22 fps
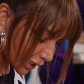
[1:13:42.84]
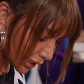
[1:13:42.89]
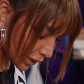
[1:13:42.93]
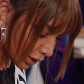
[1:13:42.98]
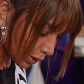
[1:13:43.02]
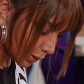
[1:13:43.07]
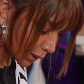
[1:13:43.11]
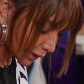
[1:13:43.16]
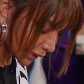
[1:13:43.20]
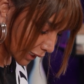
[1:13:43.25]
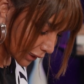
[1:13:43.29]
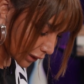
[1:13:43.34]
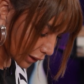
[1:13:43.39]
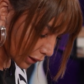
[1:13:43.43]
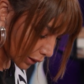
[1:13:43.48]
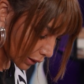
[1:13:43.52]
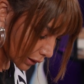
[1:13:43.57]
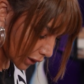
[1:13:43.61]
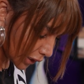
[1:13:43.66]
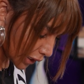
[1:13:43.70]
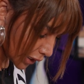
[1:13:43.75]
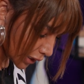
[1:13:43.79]
know what I
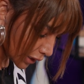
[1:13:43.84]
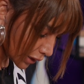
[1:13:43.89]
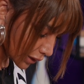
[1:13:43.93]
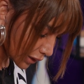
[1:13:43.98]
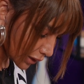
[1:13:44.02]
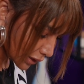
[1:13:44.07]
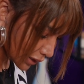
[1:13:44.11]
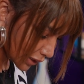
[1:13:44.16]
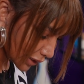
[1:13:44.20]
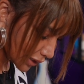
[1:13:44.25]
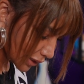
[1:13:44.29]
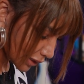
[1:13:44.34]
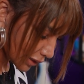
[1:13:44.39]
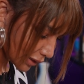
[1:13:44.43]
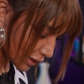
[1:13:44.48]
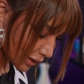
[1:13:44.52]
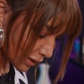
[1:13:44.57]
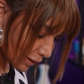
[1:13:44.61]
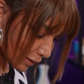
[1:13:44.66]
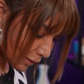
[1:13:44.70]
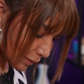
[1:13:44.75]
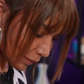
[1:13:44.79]
told her?
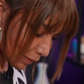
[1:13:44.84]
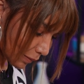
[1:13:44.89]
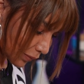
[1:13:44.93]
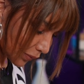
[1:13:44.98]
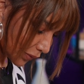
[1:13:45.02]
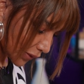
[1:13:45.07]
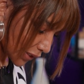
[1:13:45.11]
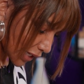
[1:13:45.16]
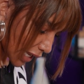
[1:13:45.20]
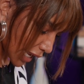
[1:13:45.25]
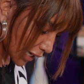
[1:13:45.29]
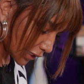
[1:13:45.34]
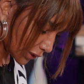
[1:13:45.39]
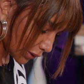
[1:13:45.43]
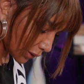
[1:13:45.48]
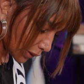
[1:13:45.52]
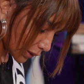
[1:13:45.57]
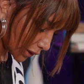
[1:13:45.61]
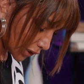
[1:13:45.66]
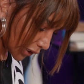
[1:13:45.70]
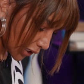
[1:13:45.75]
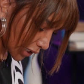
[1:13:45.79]
I
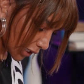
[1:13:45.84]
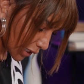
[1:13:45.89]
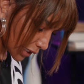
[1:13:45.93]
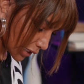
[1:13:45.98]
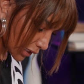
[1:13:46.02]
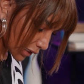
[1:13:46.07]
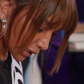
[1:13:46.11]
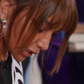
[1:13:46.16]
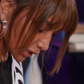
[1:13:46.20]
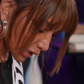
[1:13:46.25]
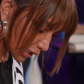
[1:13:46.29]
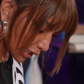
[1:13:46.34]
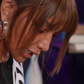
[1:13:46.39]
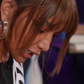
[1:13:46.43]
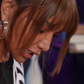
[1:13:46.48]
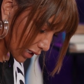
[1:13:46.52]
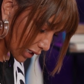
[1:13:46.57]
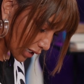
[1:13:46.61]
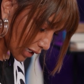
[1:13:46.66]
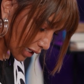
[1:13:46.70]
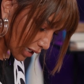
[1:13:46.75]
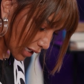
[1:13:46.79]
told her,
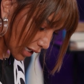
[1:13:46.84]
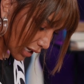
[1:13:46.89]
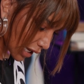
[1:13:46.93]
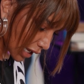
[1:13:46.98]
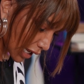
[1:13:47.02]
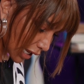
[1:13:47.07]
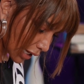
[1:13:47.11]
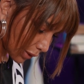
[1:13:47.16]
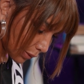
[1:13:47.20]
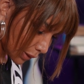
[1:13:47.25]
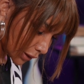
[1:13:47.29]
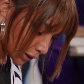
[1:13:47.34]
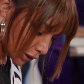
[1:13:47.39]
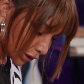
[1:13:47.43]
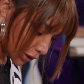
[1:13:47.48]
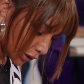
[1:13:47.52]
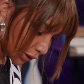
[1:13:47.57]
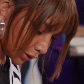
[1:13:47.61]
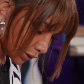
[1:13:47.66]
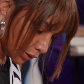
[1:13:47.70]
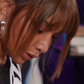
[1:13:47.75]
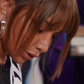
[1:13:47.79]
I want
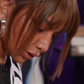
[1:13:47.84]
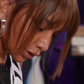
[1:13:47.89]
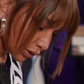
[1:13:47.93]
you